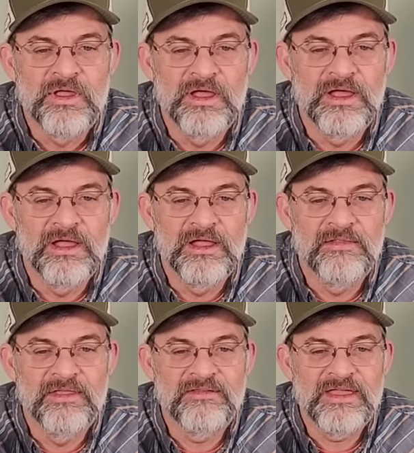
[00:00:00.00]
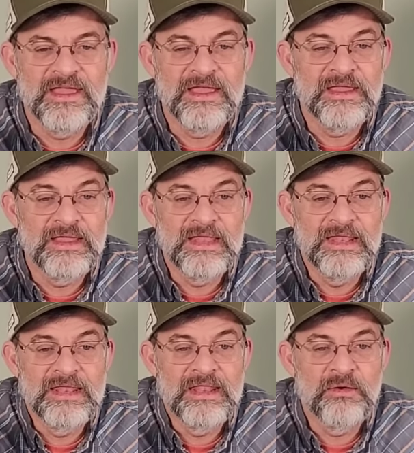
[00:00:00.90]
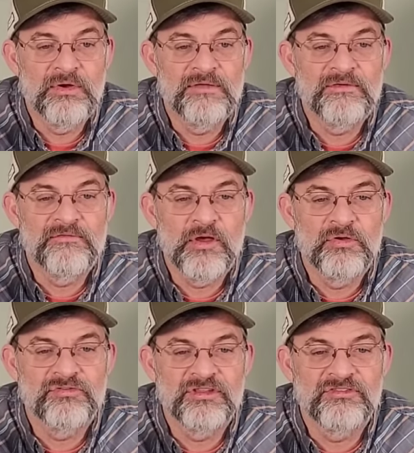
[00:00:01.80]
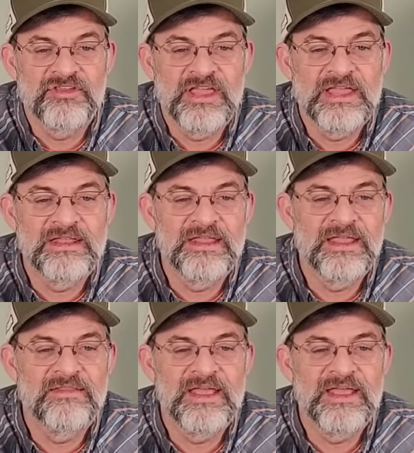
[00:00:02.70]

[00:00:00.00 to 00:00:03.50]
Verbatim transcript: Uh, that they, and then there were even folks that said that